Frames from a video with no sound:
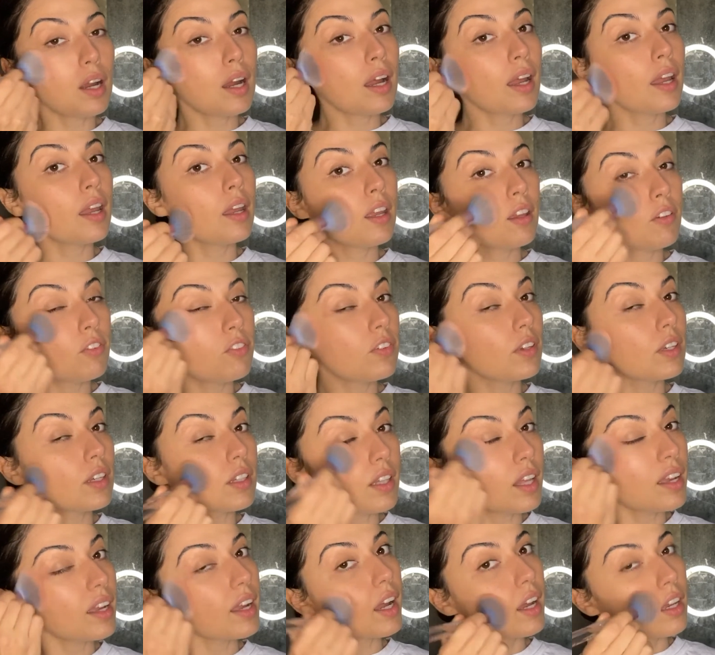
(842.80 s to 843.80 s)
I feel
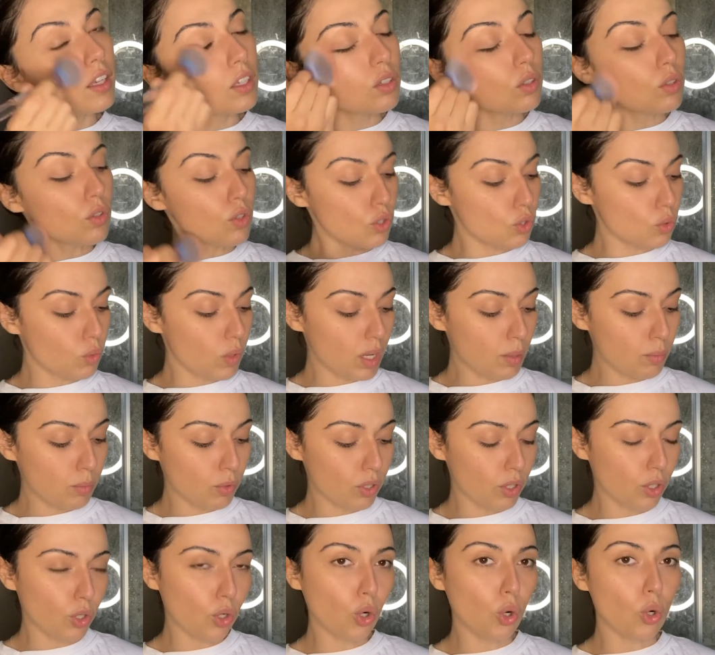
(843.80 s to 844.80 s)
like I use way
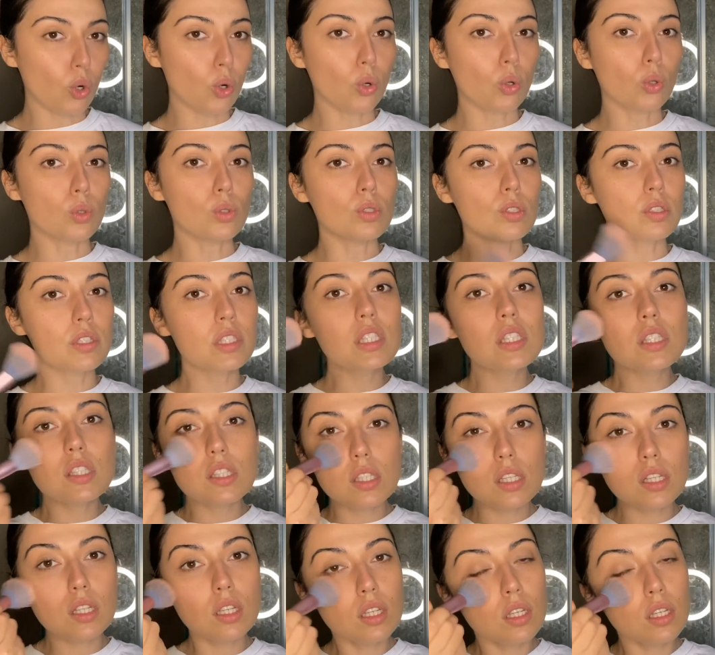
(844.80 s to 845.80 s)
more golds,